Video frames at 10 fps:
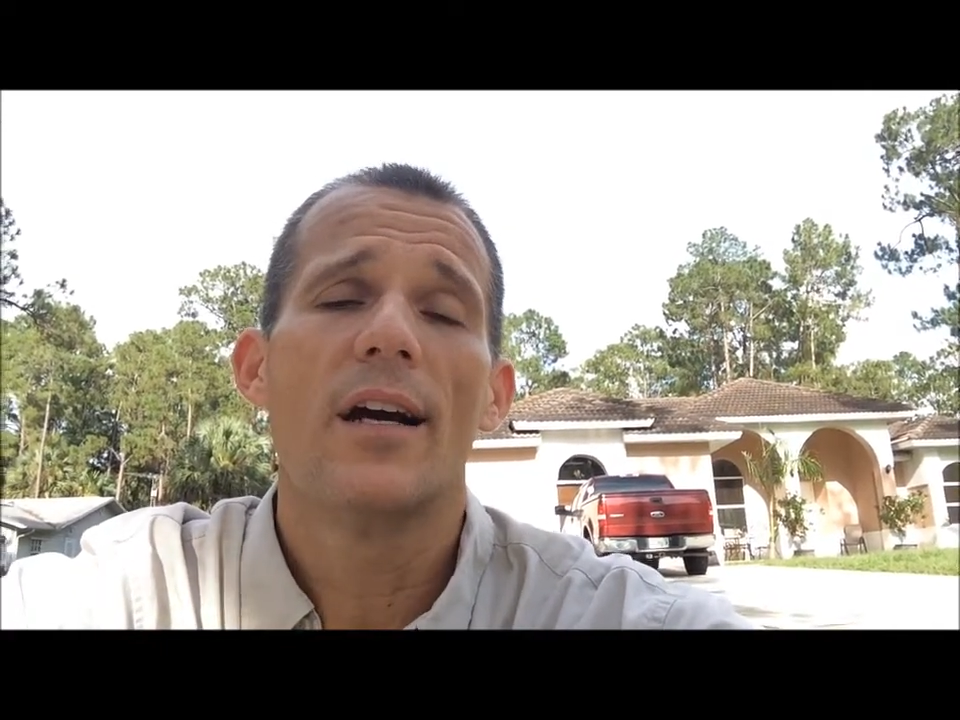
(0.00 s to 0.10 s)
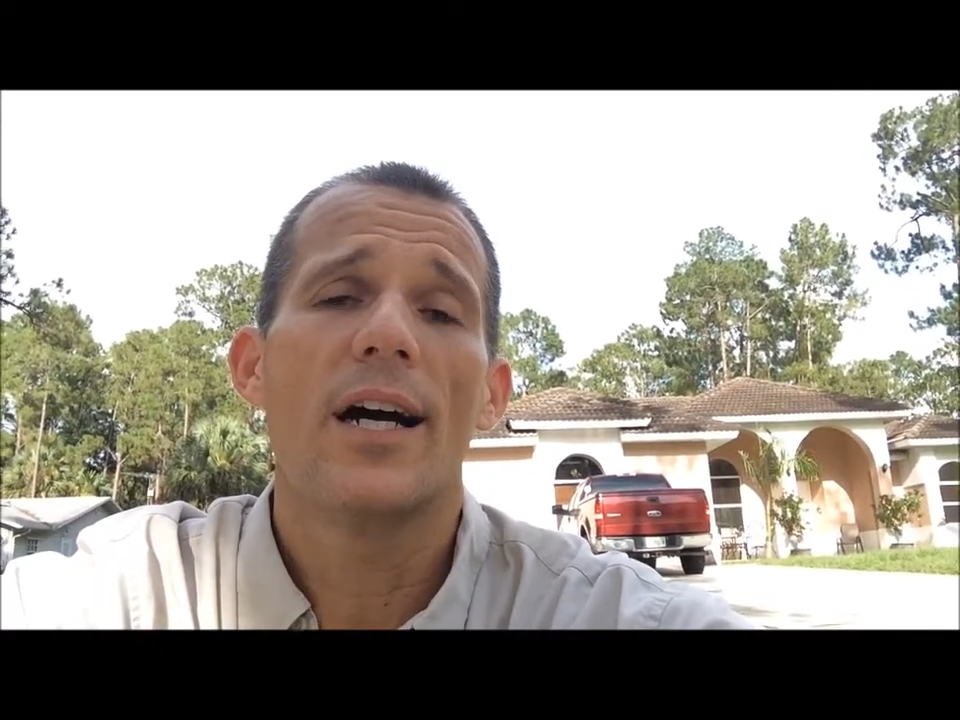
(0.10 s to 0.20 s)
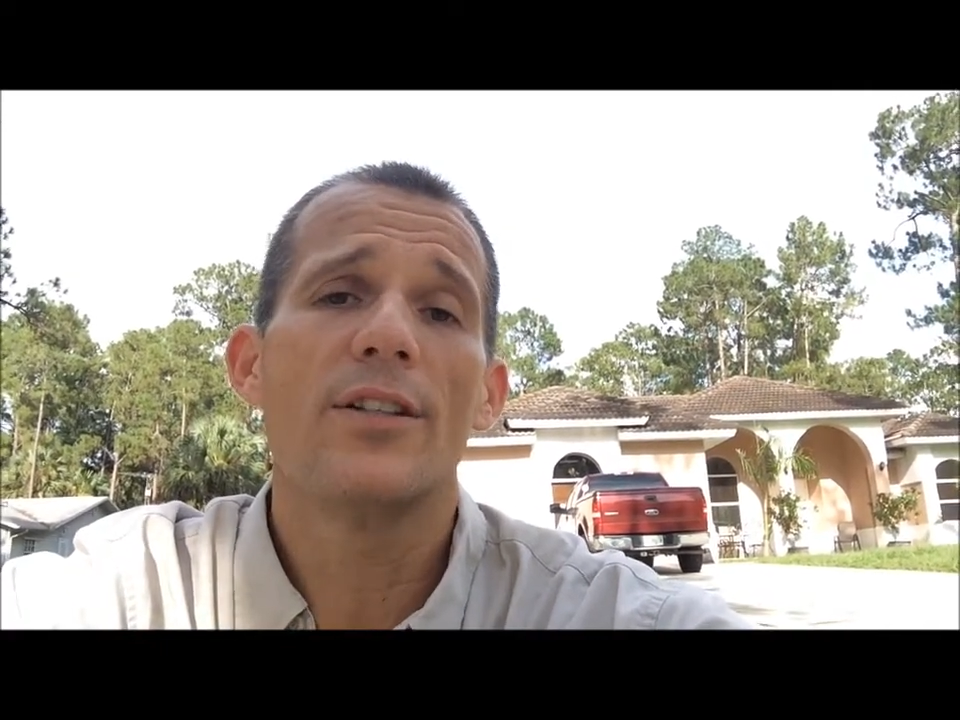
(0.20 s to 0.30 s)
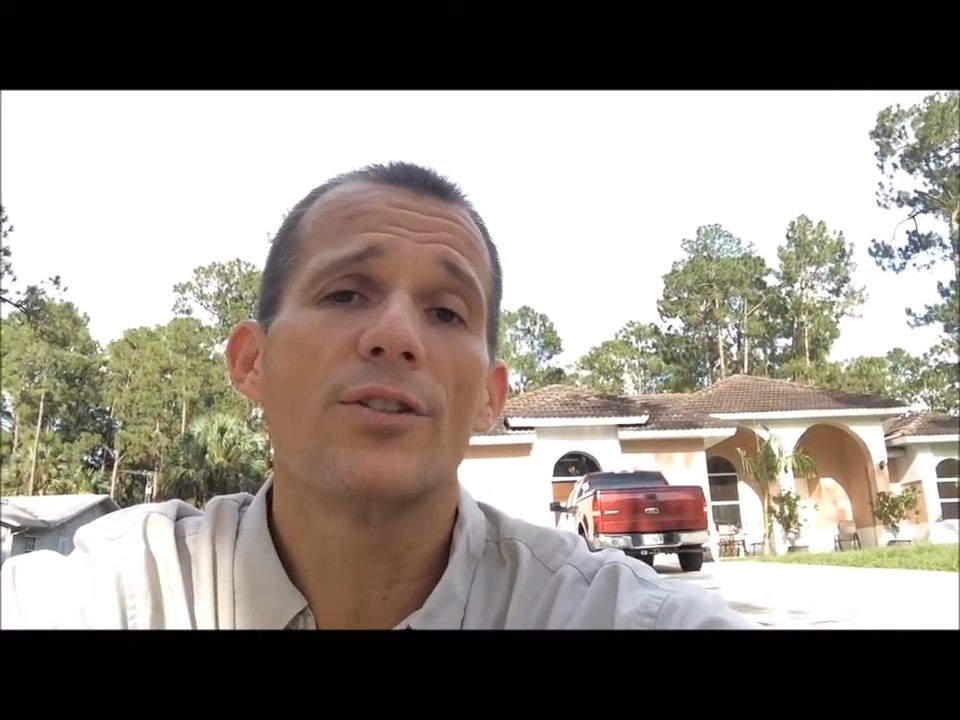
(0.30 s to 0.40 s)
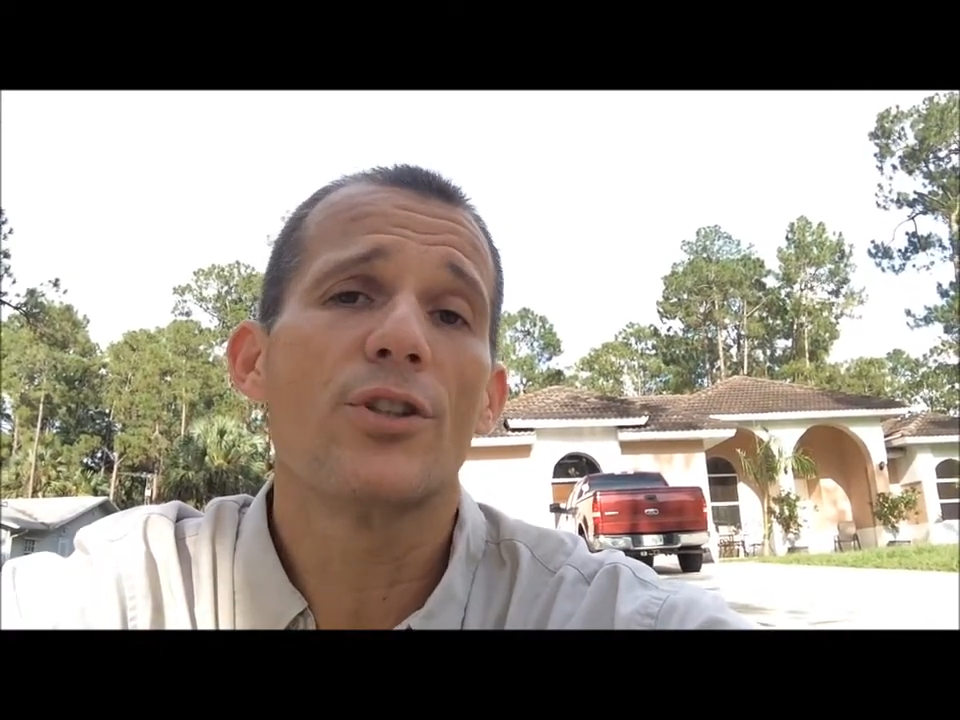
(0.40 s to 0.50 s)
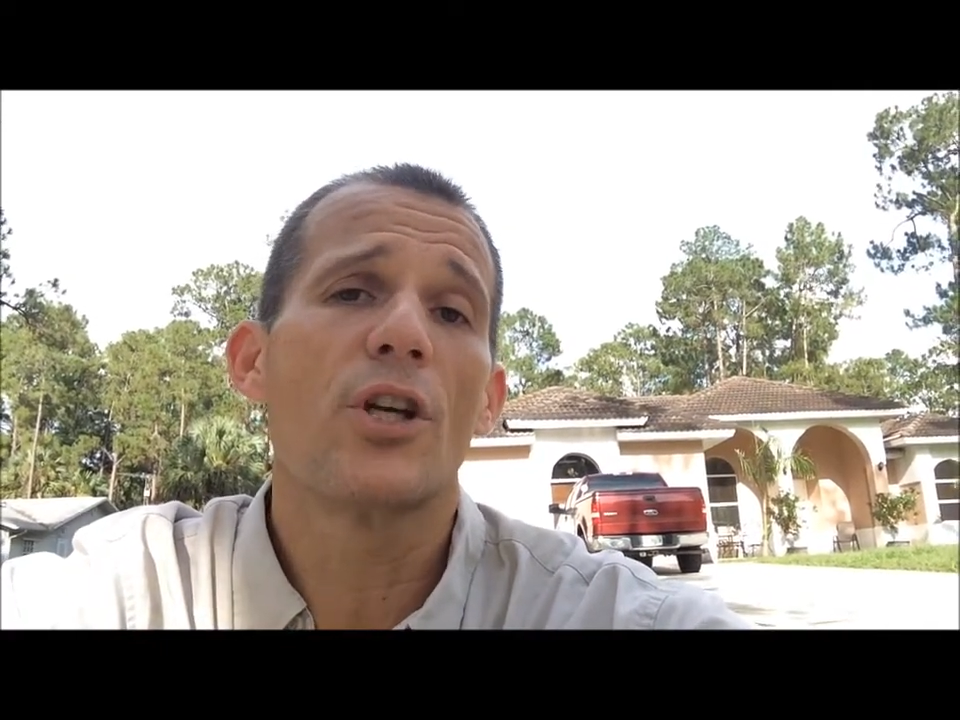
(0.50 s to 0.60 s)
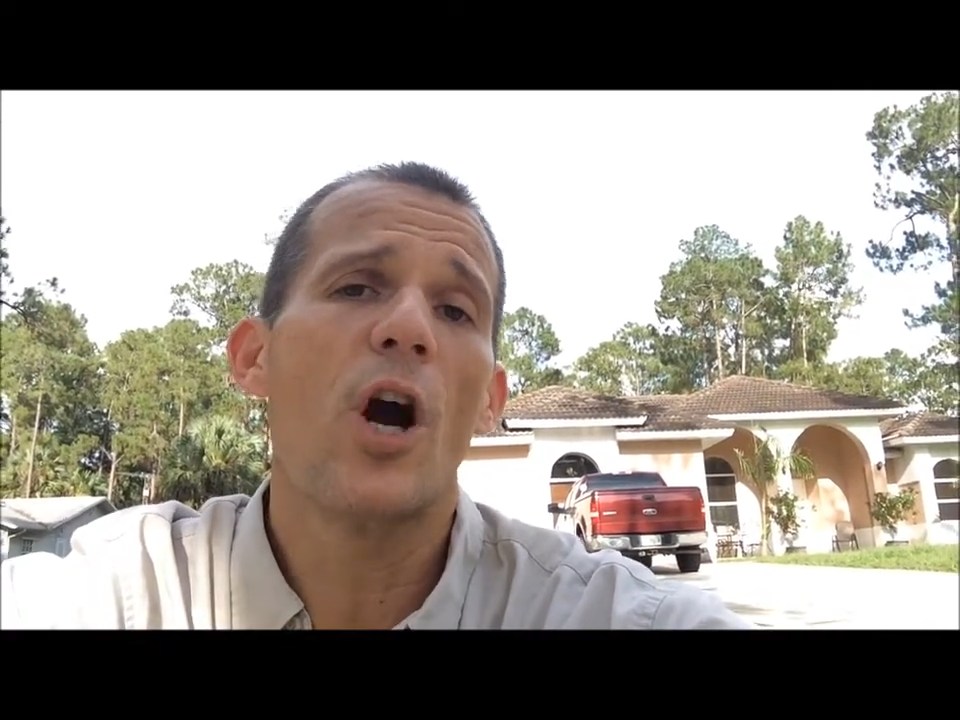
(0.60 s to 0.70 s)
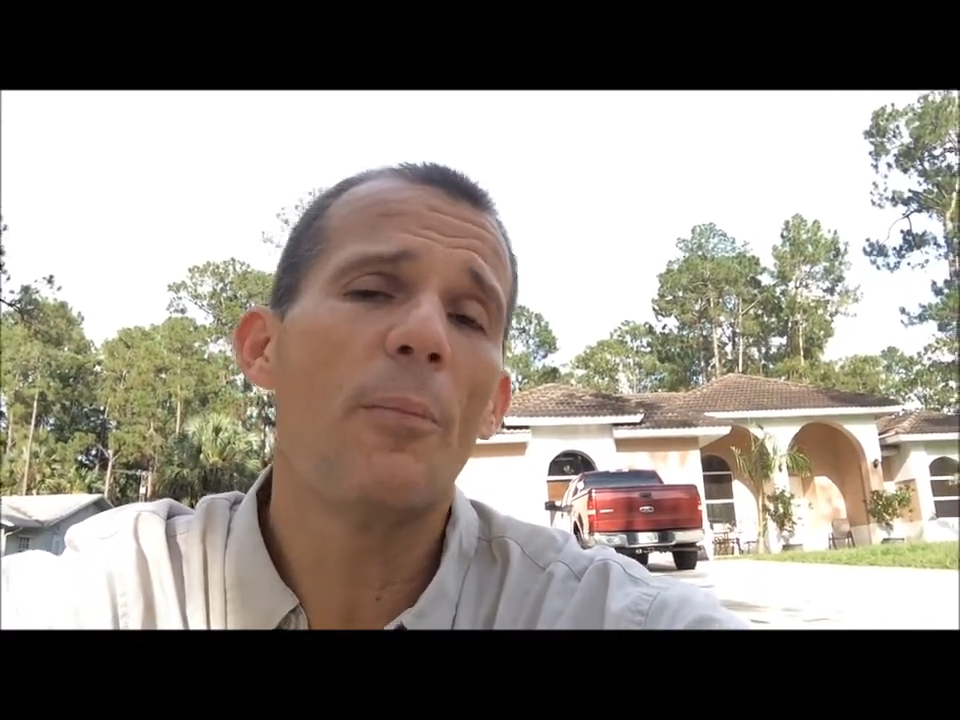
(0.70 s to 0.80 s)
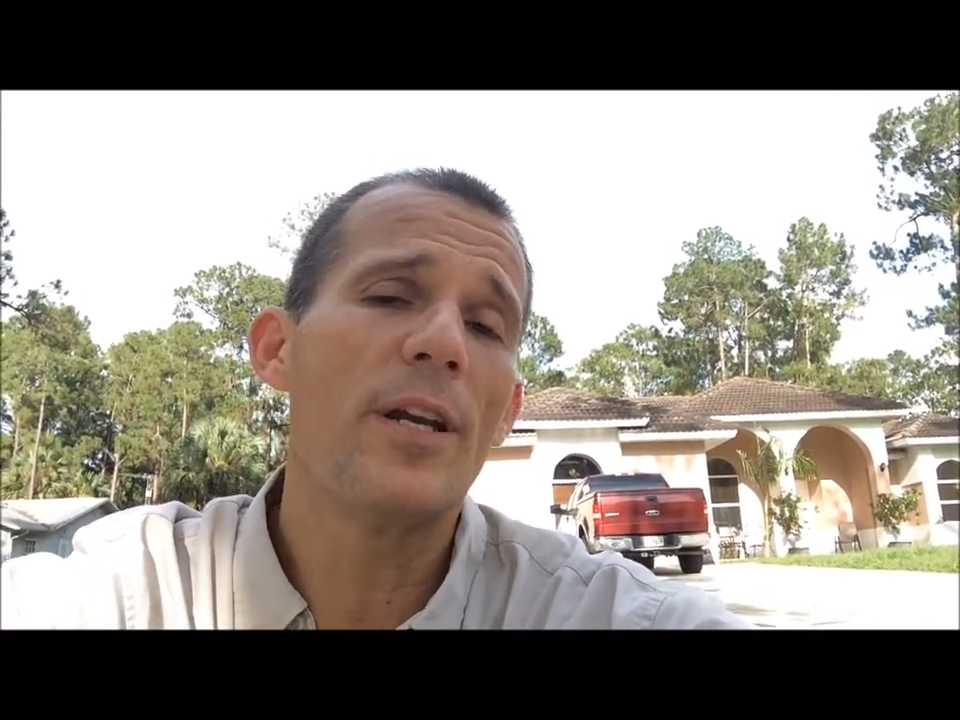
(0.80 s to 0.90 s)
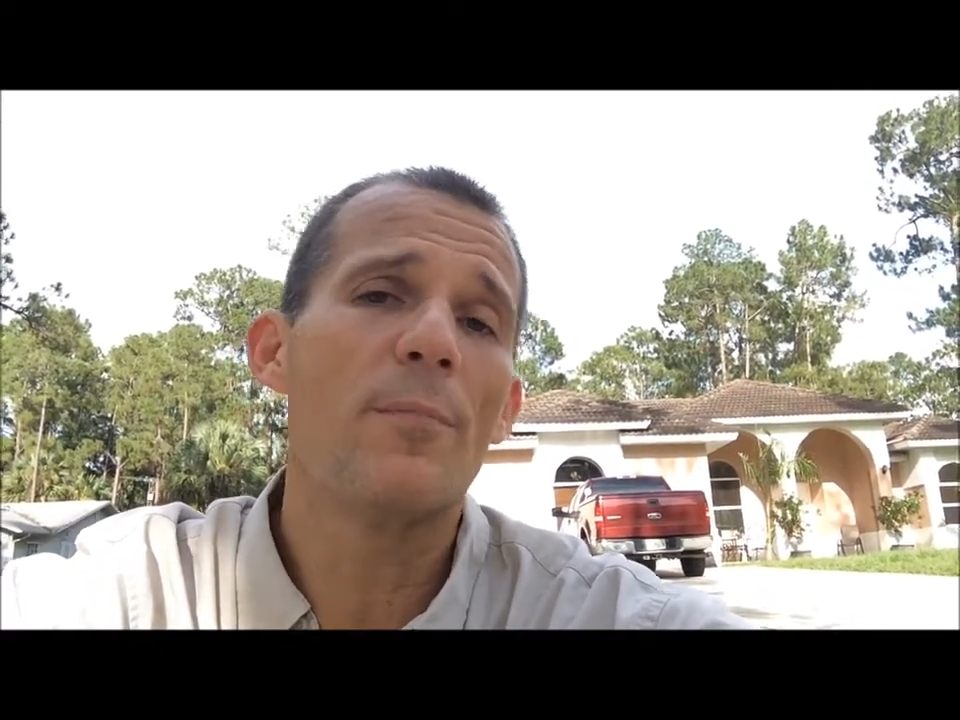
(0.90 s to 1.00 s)
does your
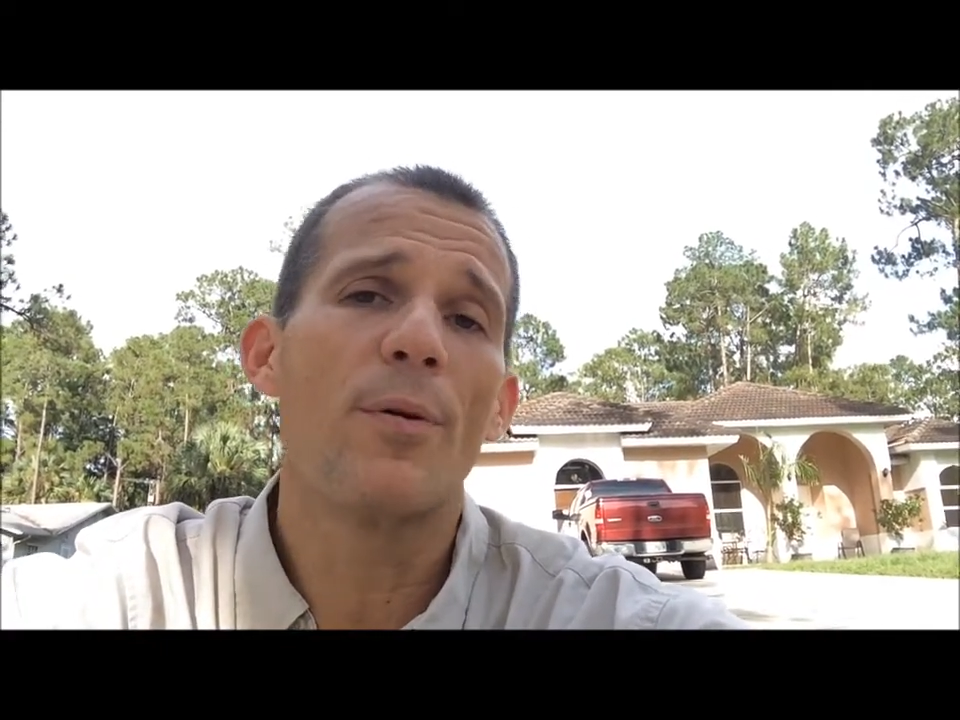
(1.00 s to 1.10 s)
company